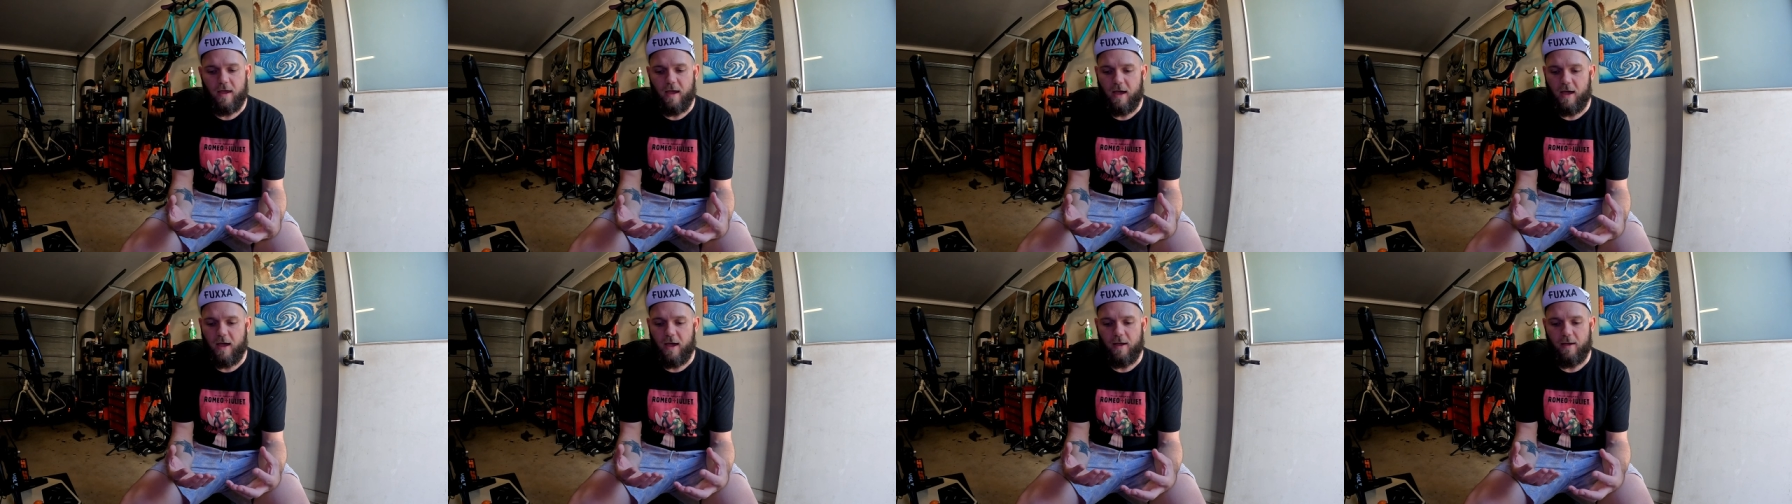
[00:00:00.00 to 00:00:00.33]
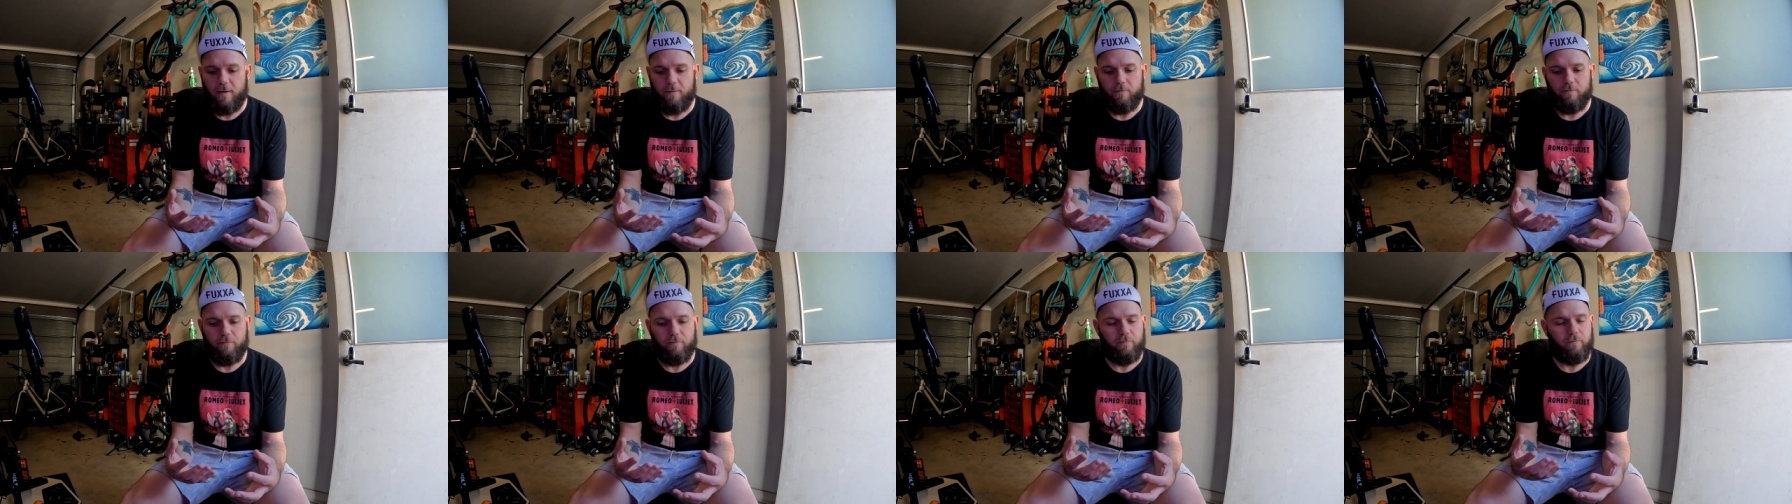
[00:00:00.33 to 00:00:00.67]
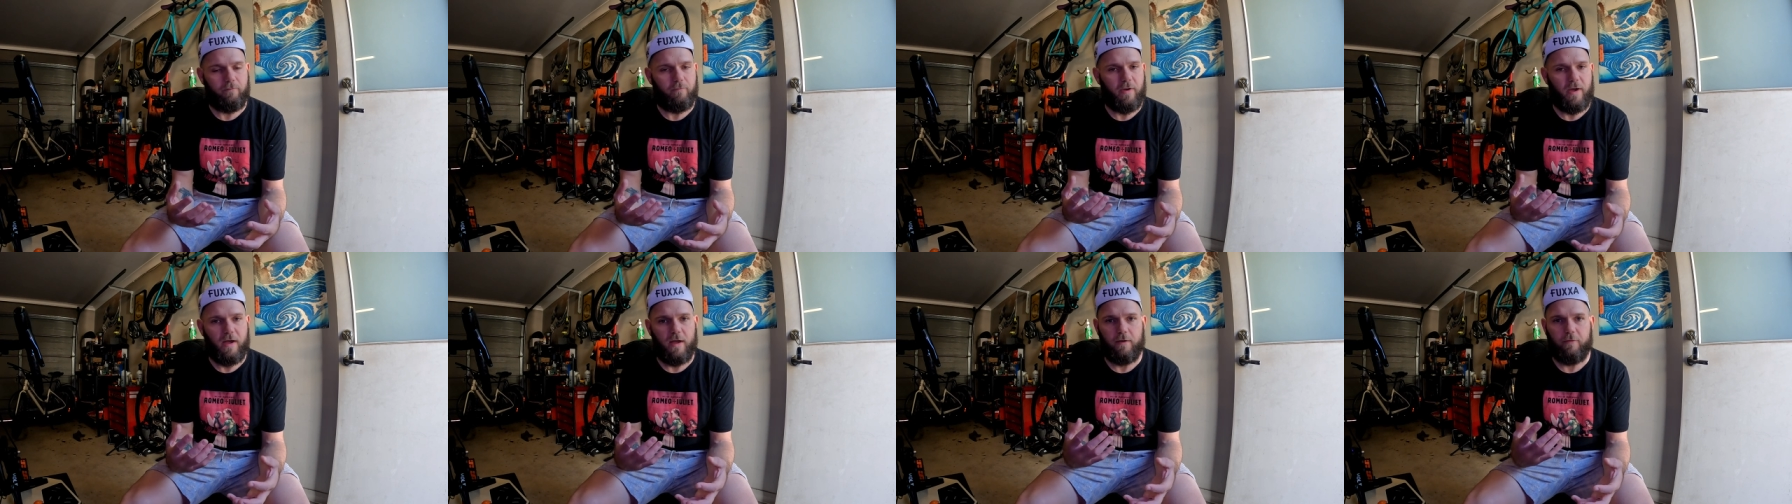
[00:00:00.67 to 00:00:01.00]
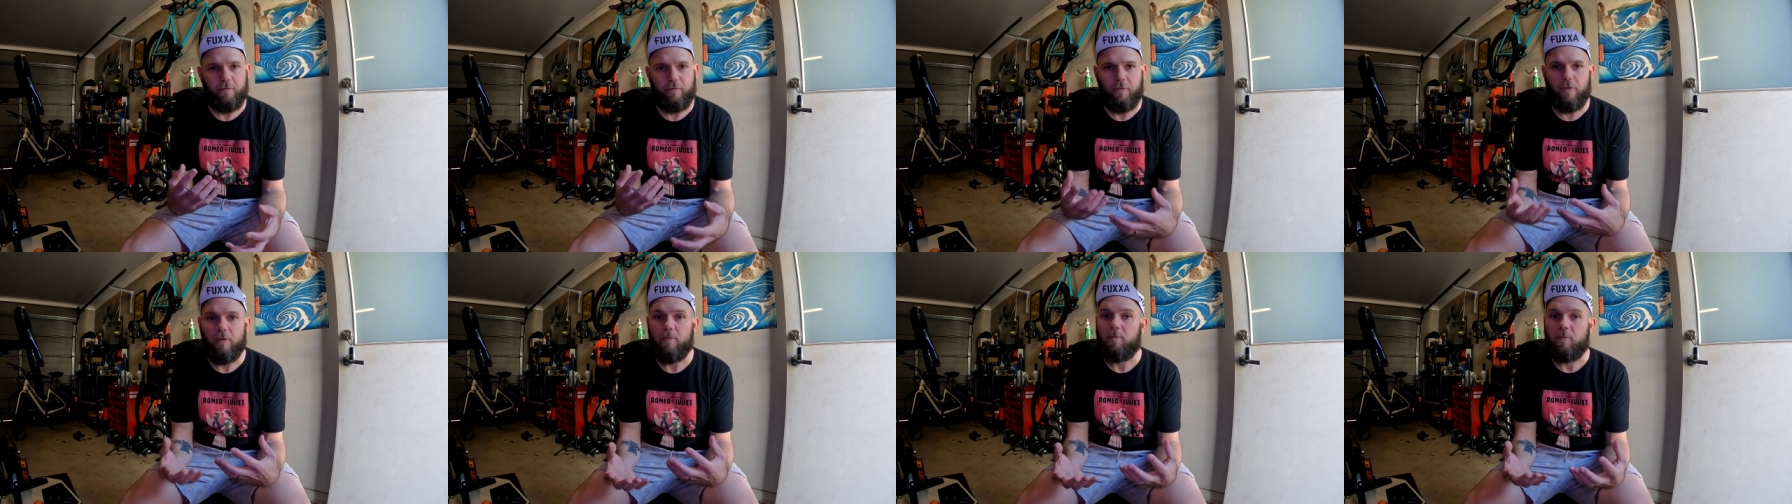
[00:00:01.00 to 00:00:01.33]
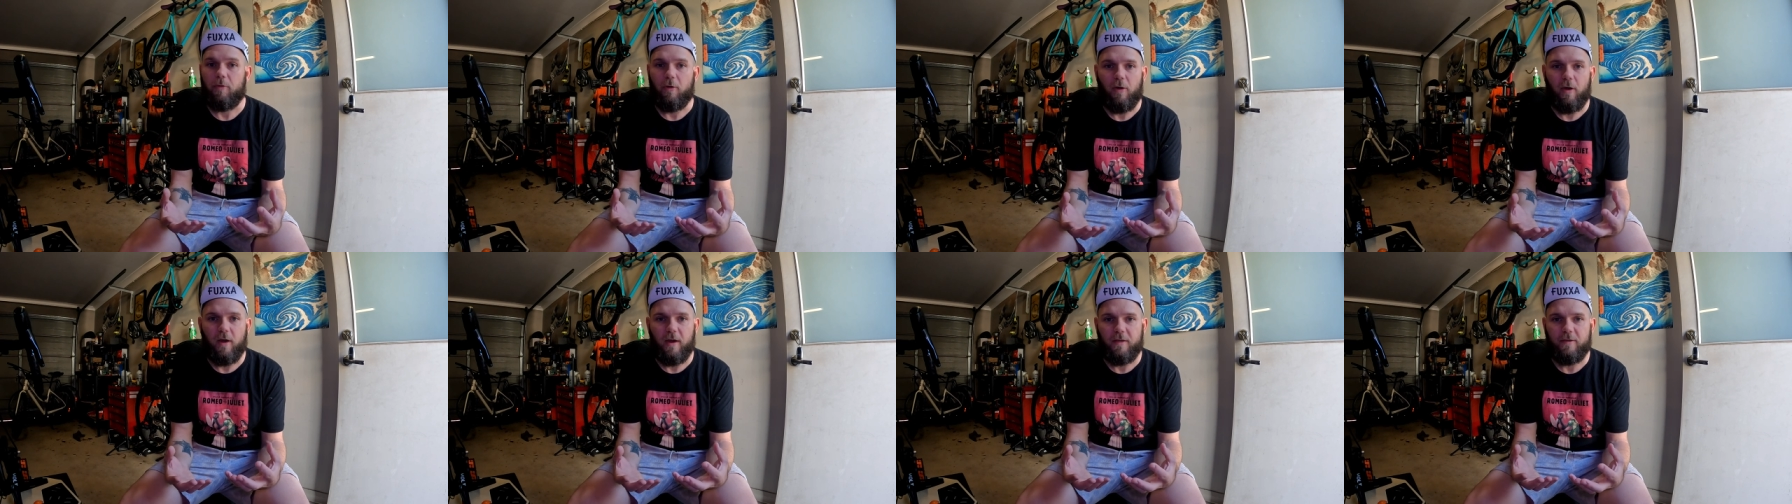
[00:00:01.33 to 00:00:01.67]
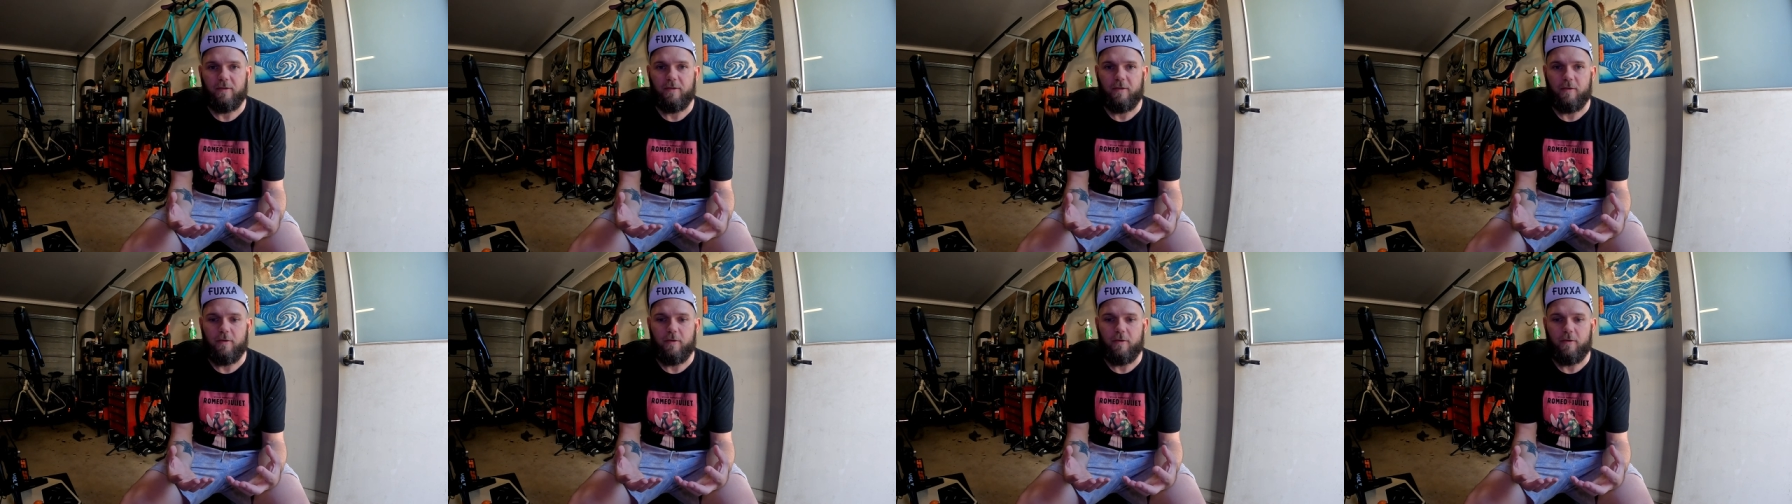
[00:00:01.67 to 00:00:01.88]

um, but for the price